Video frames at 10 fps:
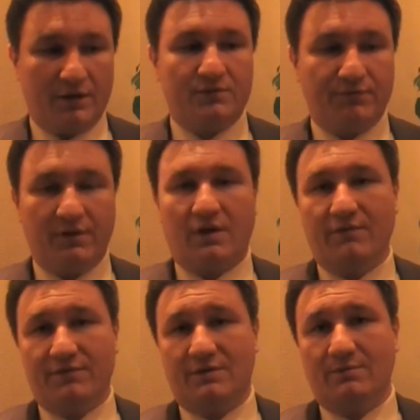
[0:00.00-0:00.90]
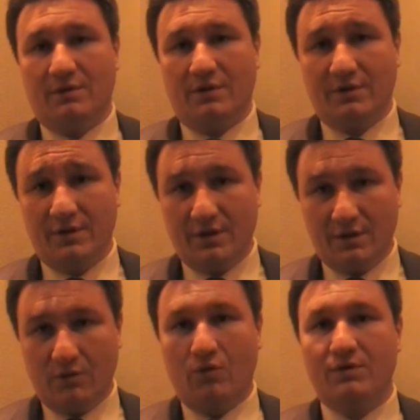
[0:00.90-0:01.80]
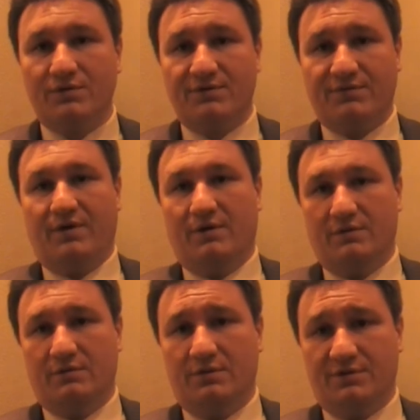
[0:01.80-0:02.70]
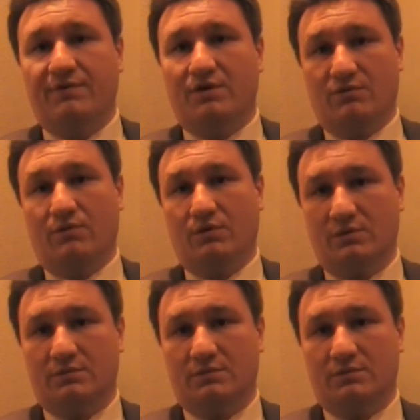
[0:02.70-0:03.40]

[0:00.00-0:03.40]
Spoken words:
to feel comfortable in the law sphere, the sphere of law.